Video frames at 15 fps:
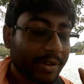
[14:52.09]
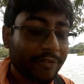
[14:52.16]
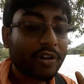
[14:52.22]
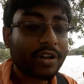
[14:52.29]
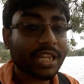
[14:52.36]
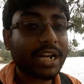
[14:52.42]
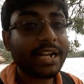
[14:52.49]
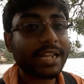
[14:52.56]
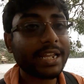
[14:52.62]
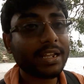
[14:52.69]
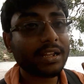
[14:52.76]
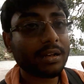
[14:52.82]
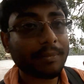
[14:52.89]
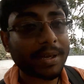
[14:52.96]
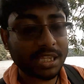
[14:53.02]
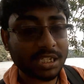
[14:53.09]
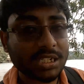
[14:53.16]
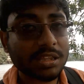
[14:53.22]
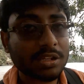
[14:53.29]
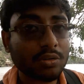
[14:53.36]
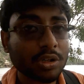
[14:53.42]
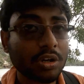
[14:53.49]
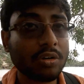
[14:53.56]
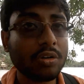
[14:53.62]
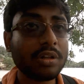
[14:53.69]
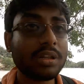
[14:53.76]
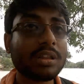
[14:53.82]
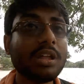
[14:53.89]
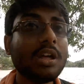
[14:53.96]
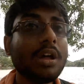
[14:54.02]
before sending messages to your
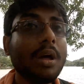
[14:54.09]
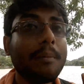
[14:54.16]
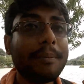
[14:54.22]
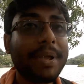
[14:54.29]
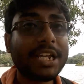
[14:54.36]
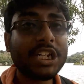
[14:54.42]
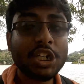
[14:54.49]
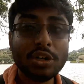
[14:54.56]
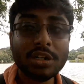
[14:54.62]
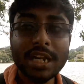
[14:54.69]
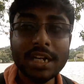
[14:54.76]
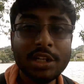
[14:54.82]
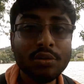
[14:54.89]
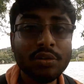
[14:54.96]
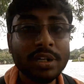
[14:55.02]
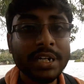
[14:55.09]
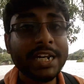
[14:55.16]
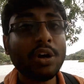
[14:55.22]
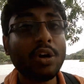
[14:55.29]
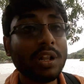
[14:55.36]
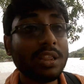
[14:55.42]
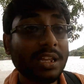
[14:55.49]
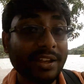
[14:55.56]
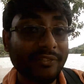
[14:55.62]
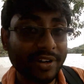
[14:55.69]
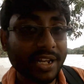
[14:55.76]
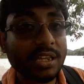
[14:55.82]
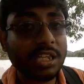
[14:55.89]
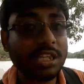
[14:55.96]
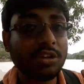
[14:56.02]
hosts, make sure that you read all the
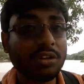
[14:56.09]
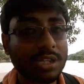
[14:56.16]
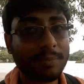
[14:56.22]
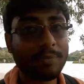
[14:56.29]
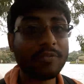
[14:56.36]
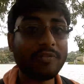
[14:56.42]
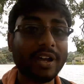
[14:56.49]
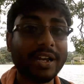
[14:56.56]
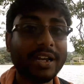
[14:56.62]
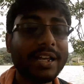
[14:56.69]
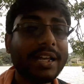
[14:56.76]
references on their profile.